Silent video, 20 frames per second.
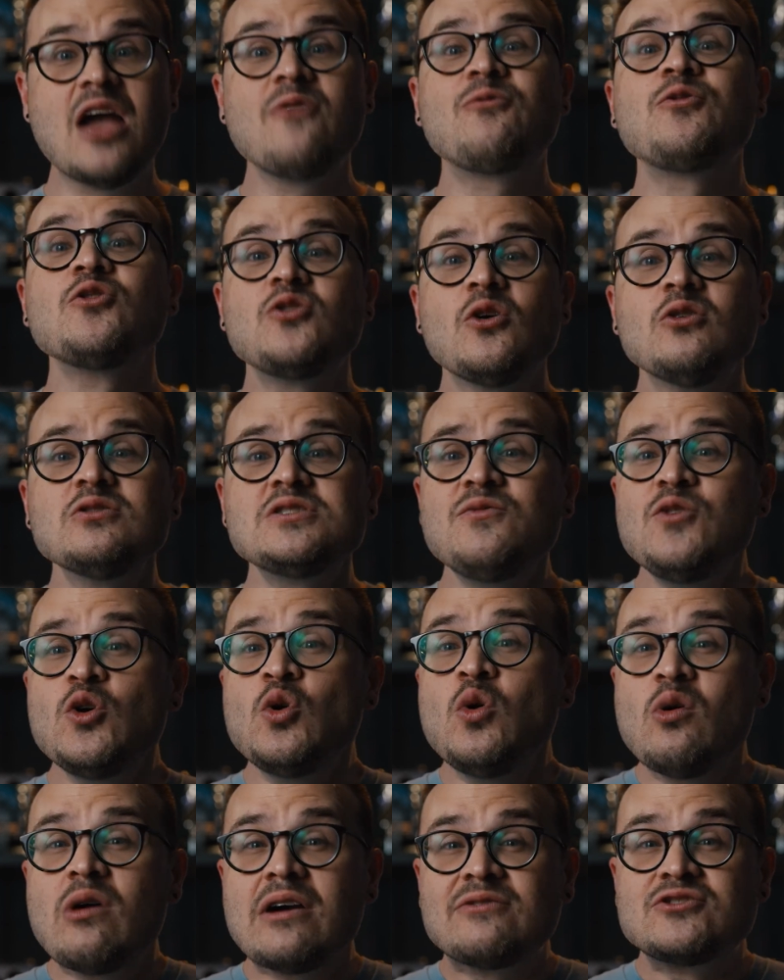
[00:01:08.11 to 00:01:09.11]
And for those of
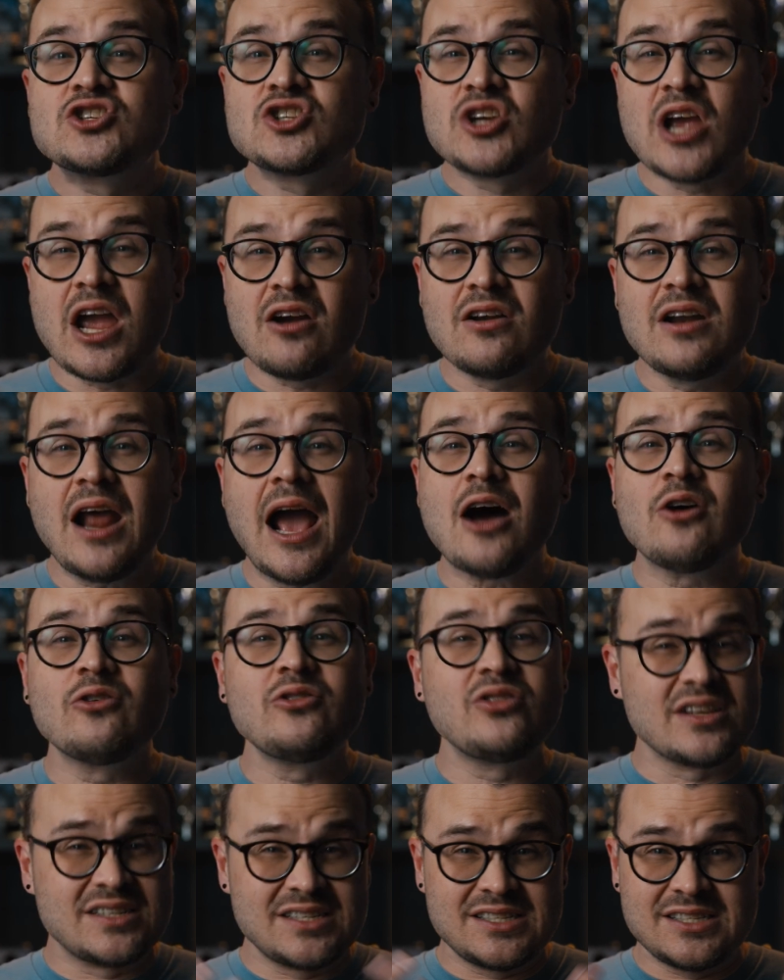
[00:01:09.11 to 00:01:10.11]
you who have shared how
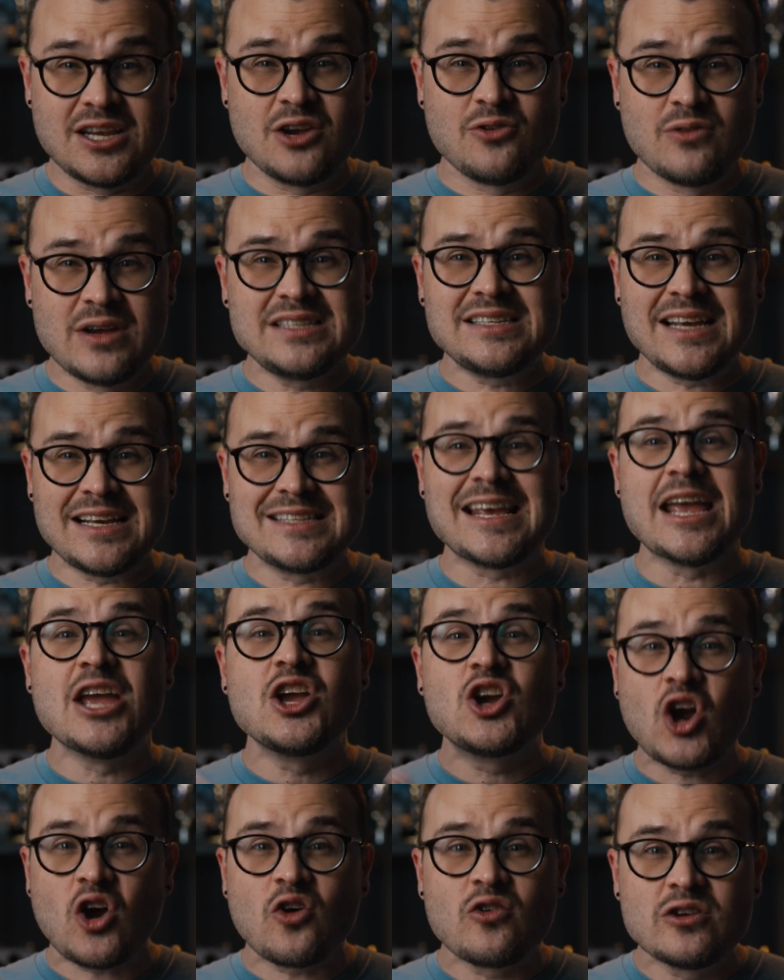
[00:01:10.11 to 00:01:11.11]
the series has
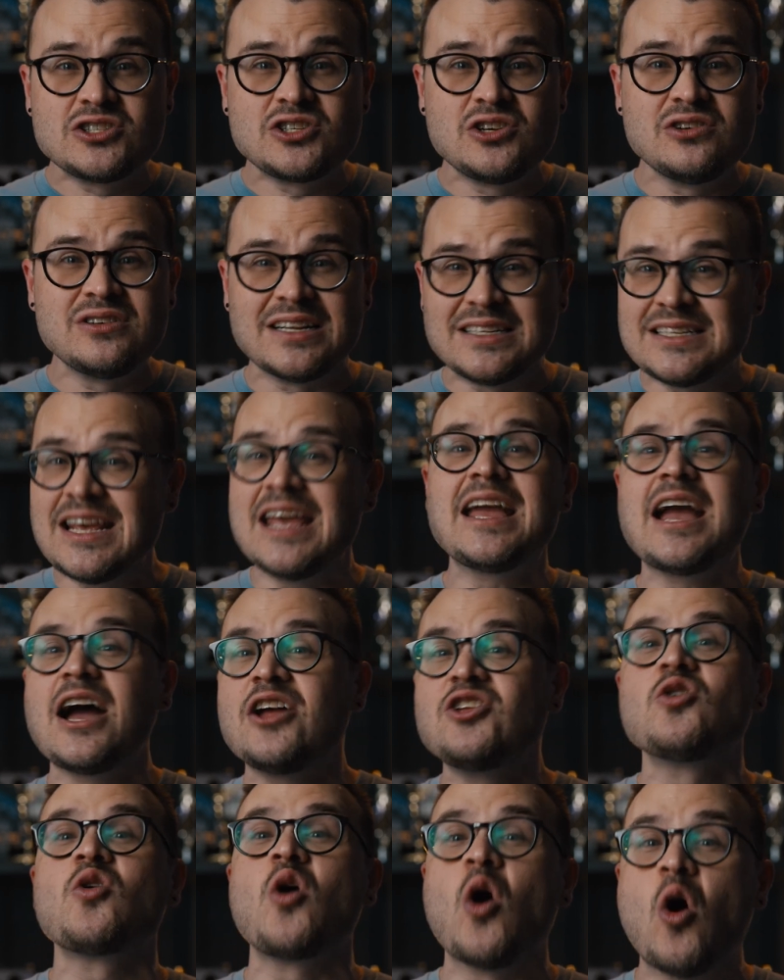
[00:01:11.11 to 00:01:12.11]
encouraged you to take
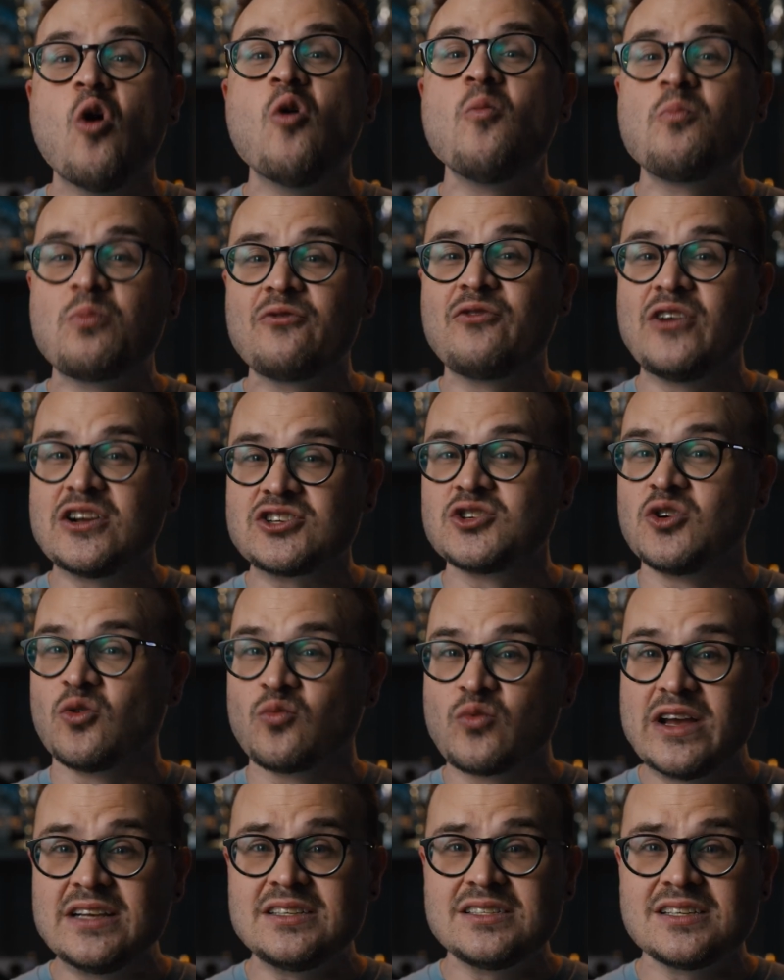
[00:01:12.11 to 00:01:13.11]
on your own professional
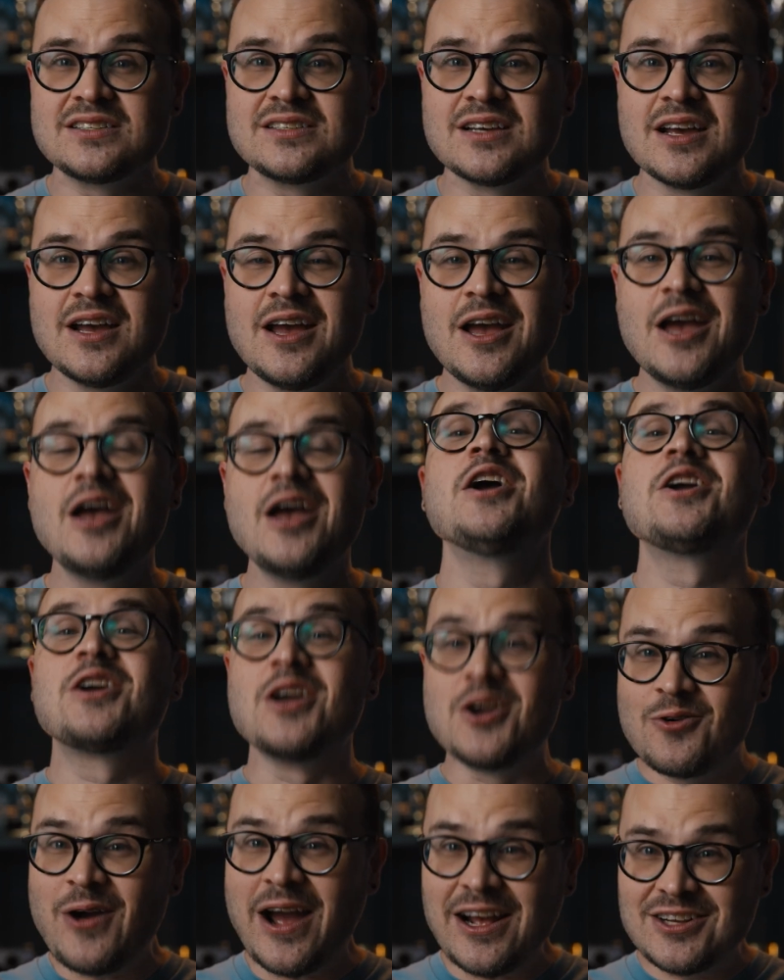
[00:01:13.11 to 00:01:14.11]
risks,
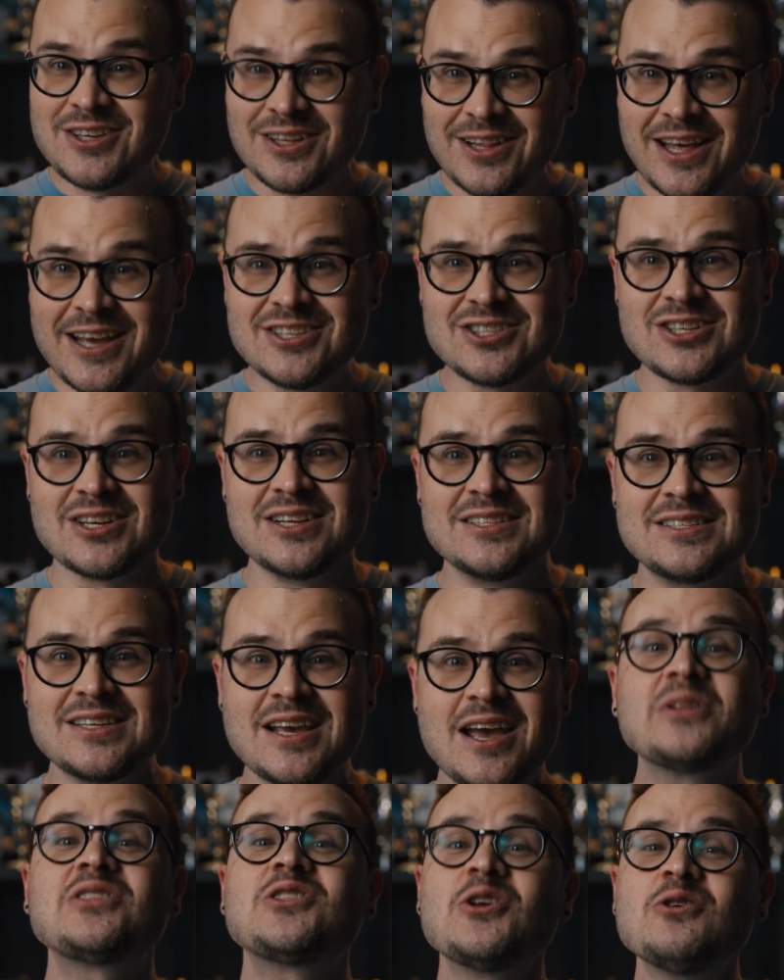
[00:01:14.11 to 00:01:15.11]
Congratulations.
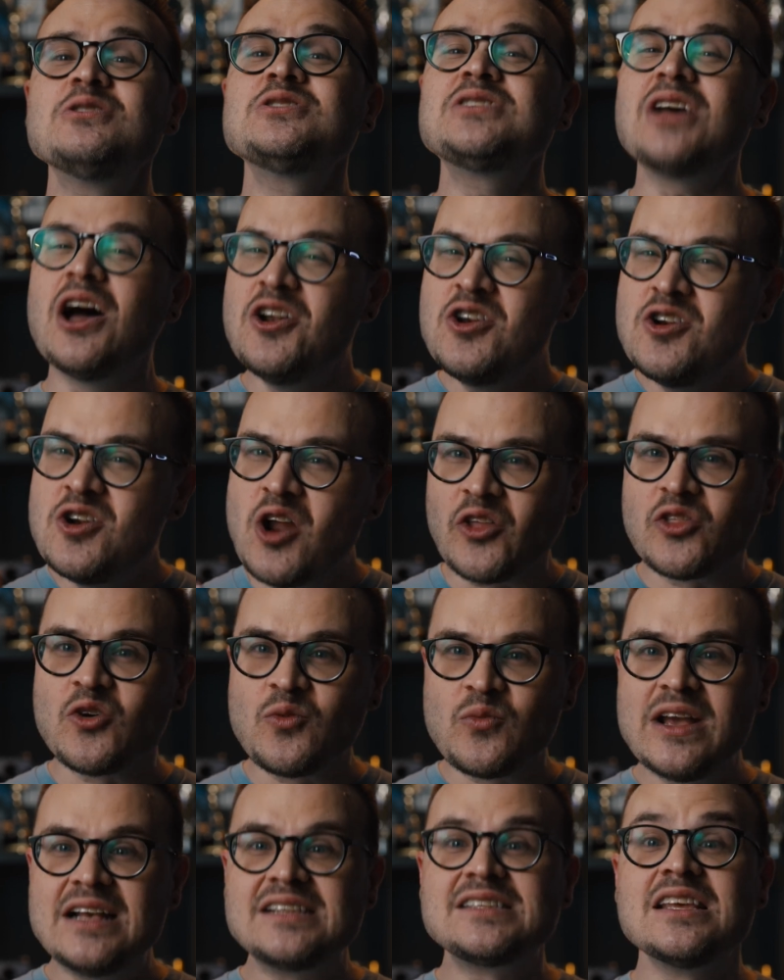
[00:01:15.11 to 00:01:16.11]
But there is
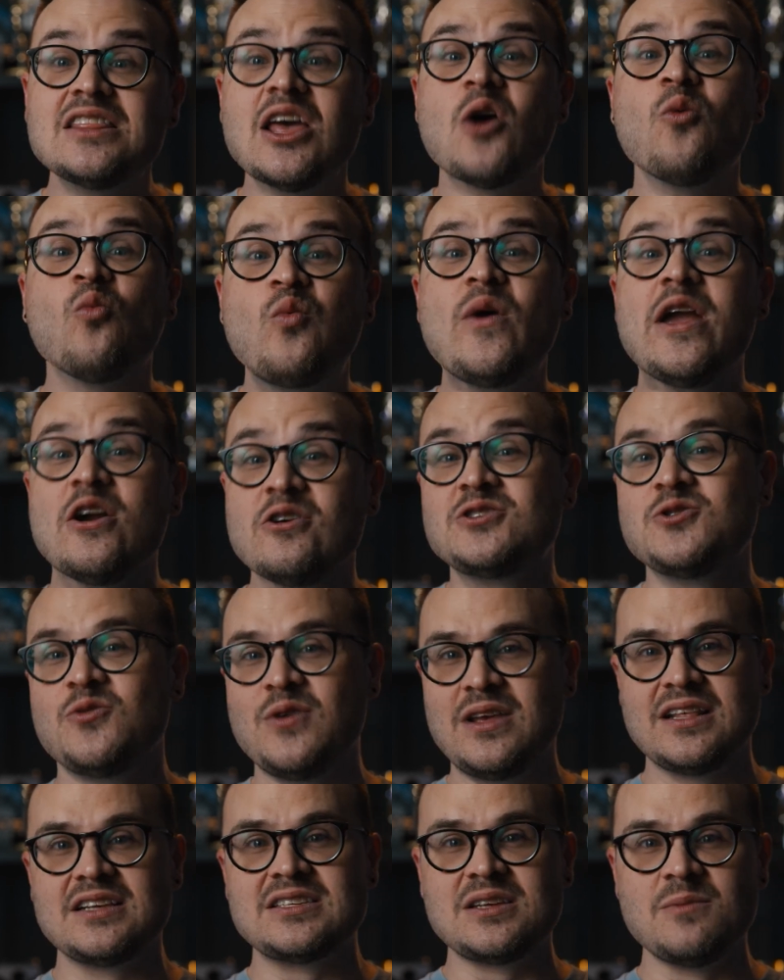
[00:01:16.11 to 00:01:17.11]
another reason that we're
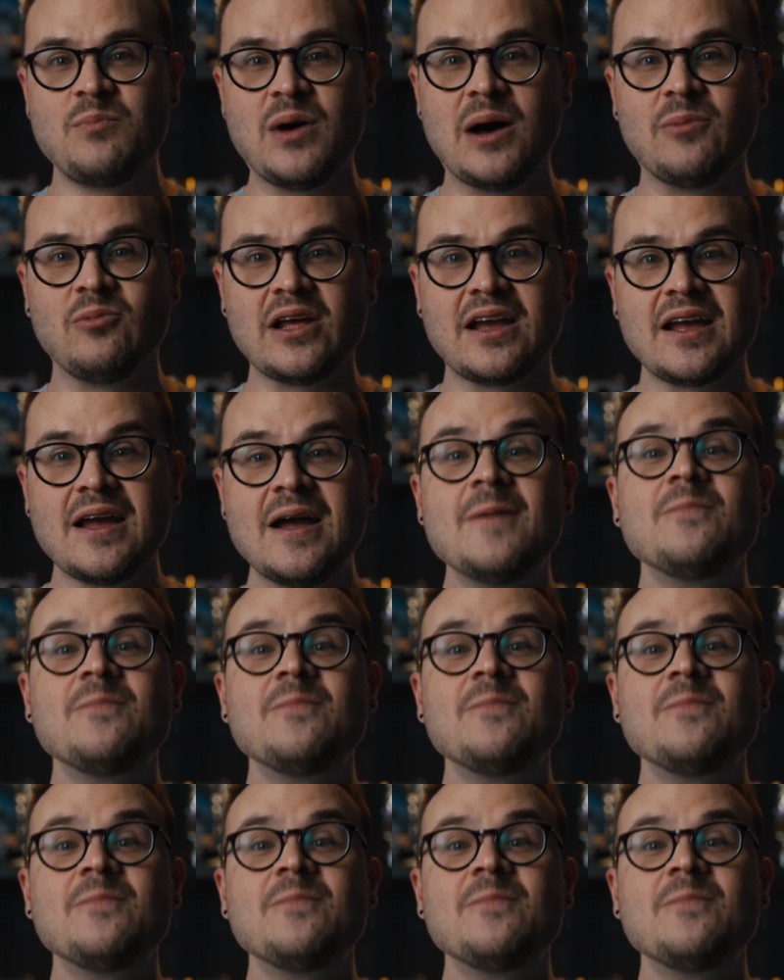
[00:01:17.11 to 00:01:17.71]
doing this in public.